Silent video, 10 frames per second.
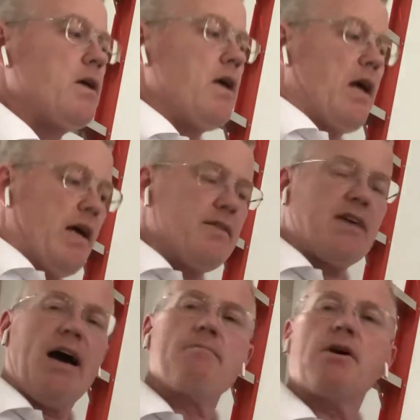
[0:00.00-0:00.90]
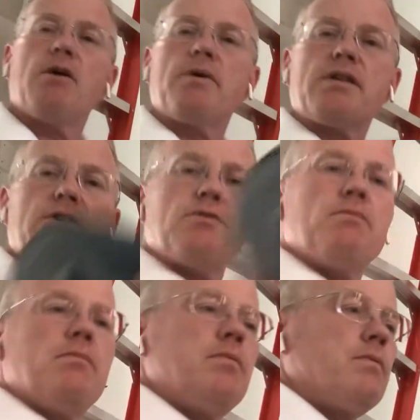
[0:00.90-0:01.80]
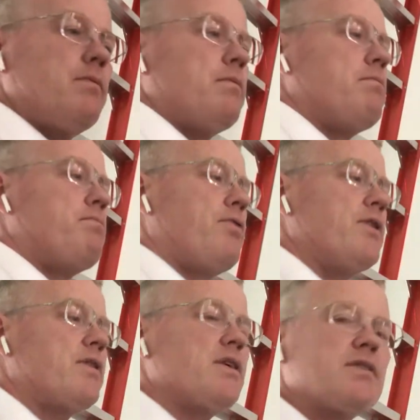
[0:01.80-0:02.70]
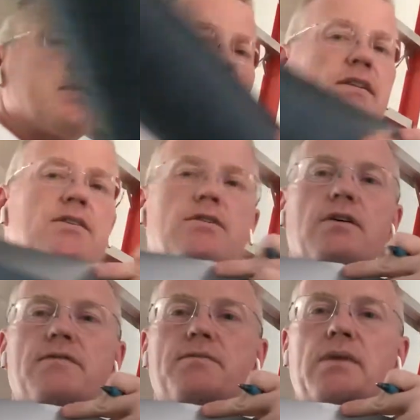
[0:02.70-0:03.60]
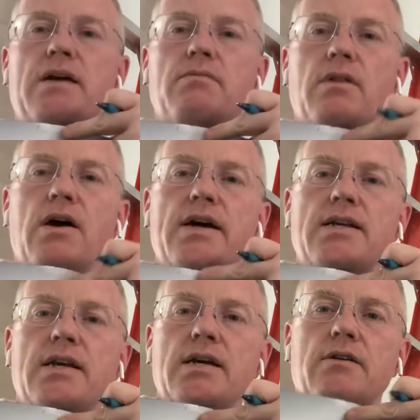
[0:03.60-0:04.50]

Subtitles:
is I'm going to put the center of my line here